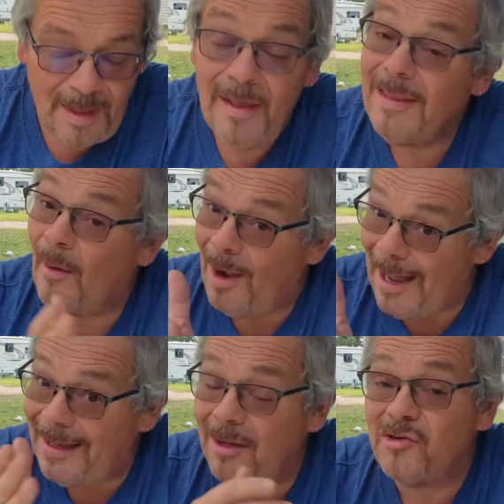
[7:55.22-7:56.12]
There were
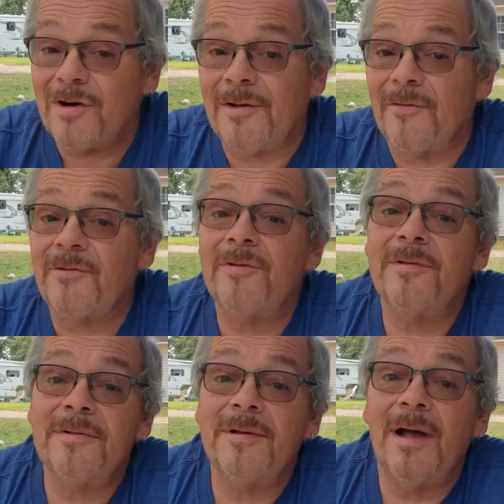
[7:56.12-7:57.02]
hiking trails
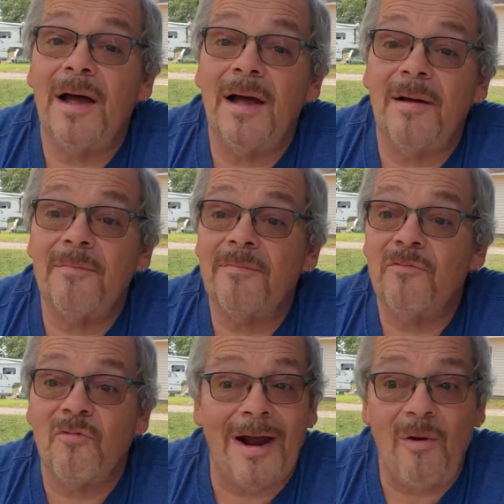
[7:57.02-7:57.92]

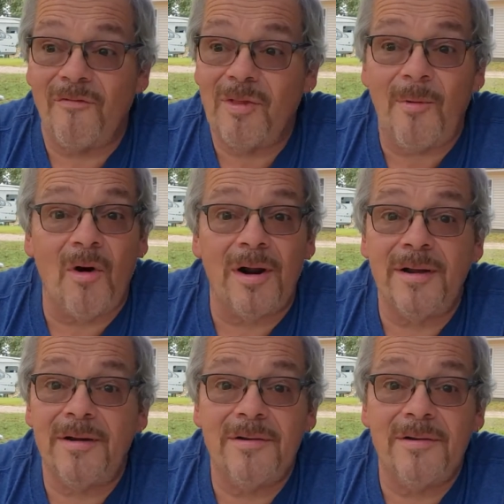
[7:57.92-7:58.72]
right off the park.